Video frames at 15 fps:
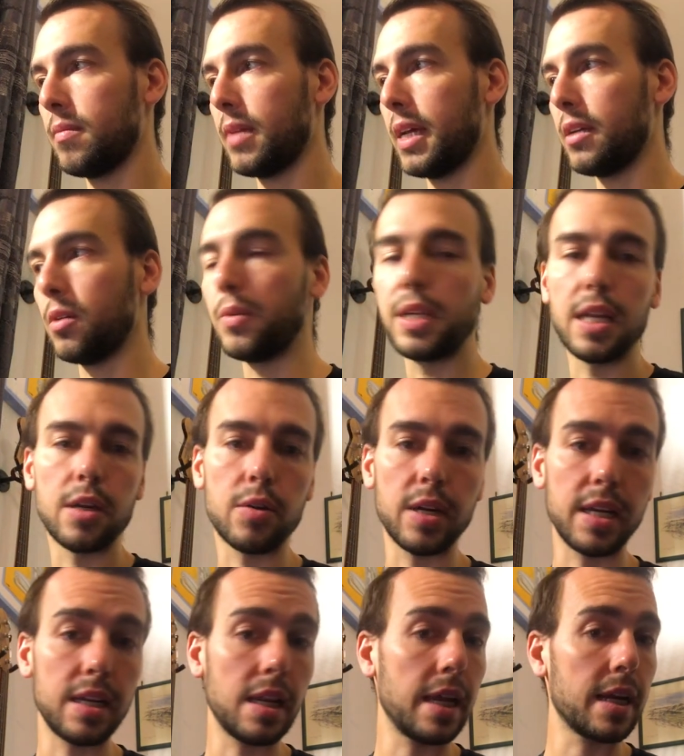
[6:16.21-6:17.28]
I know we can
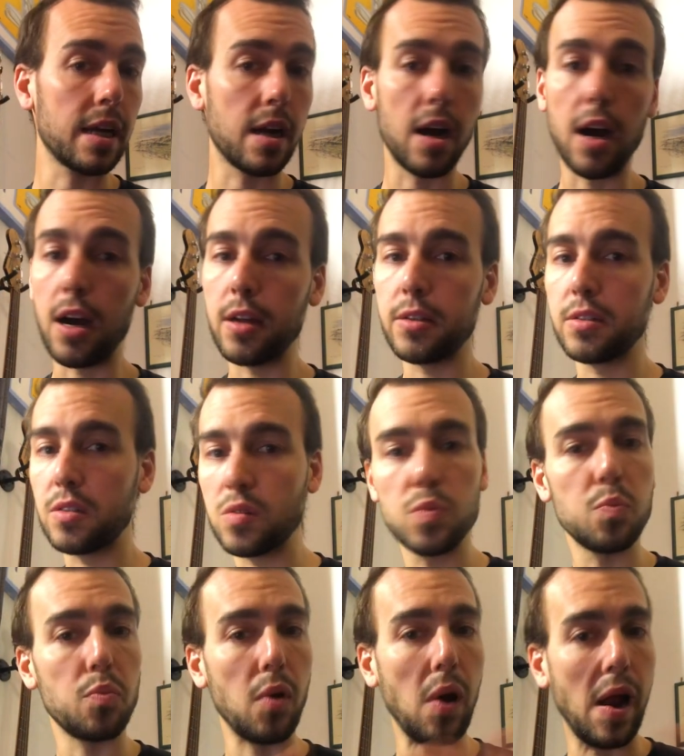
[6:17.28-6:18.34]
create like a HUD
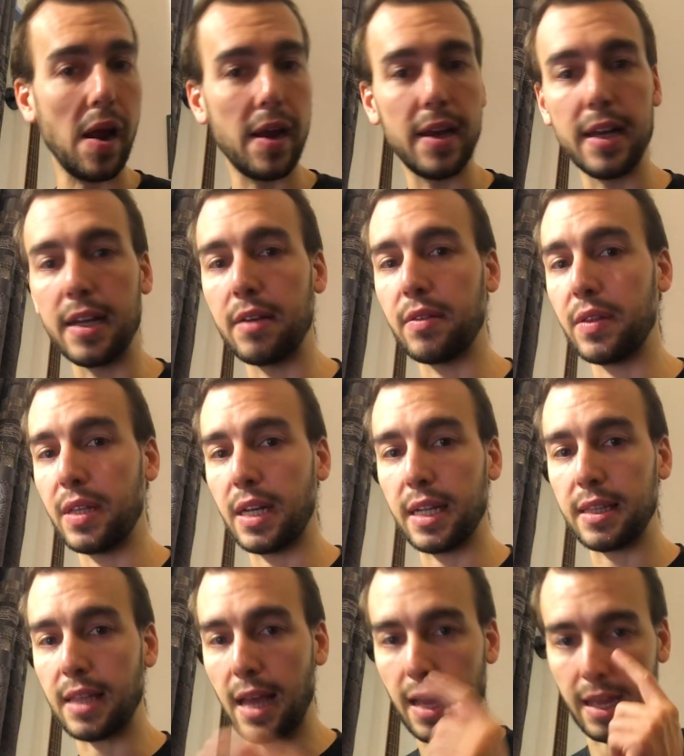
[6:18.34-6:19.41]
sprite and everything
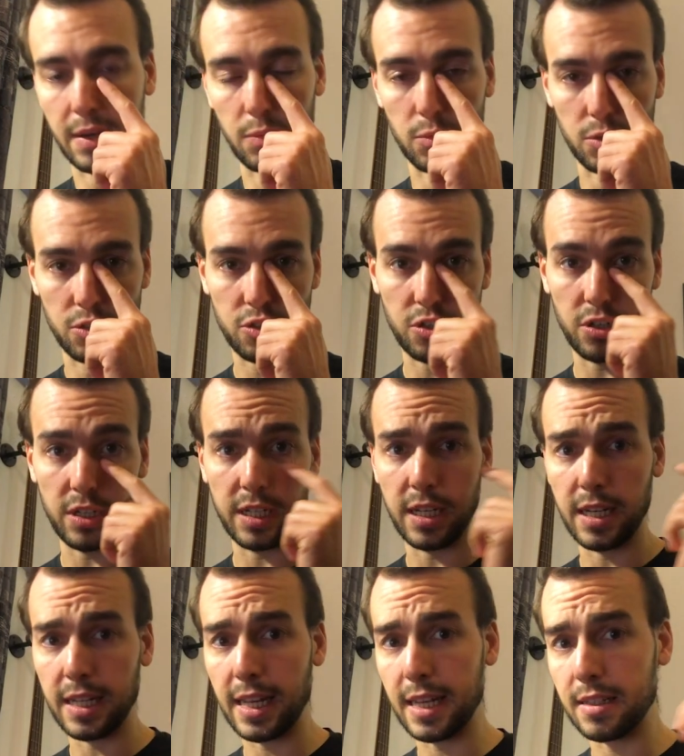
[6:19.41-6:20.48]
like that, and we're surely
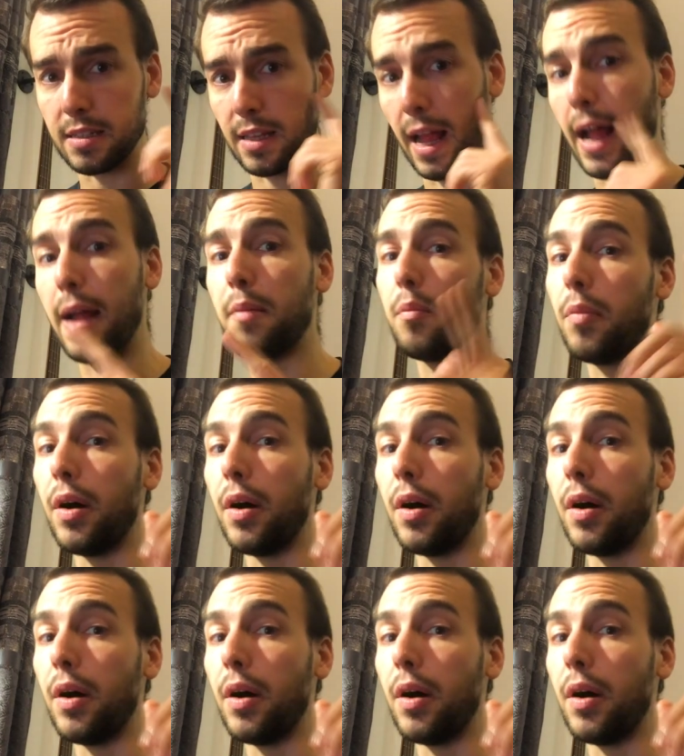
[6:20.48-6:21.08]
going to get to that.